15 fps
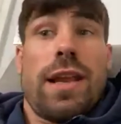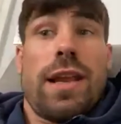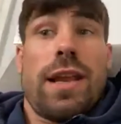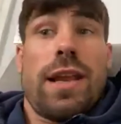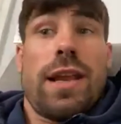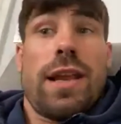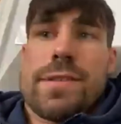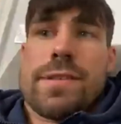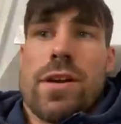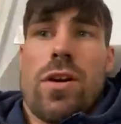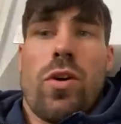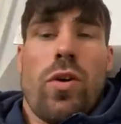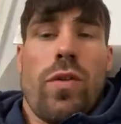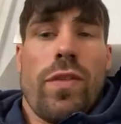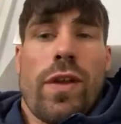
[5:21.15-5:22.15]
is uh,
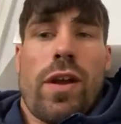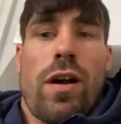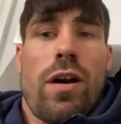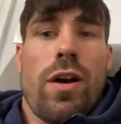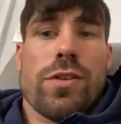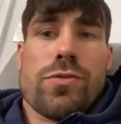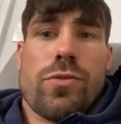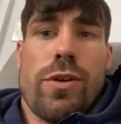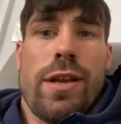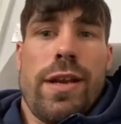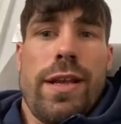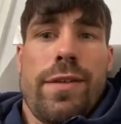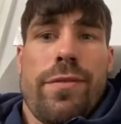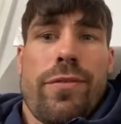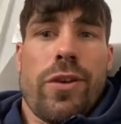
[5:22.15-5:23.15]
on the cards
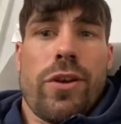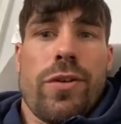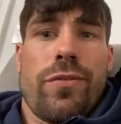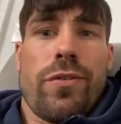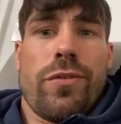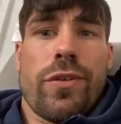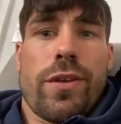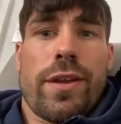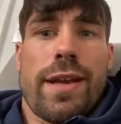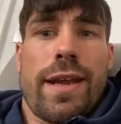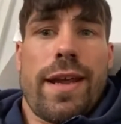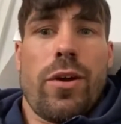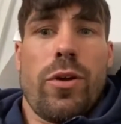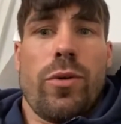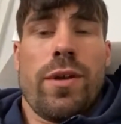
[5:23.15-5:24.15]
really for, for for
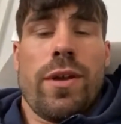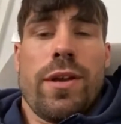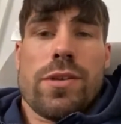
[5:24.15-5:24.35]
Canelo.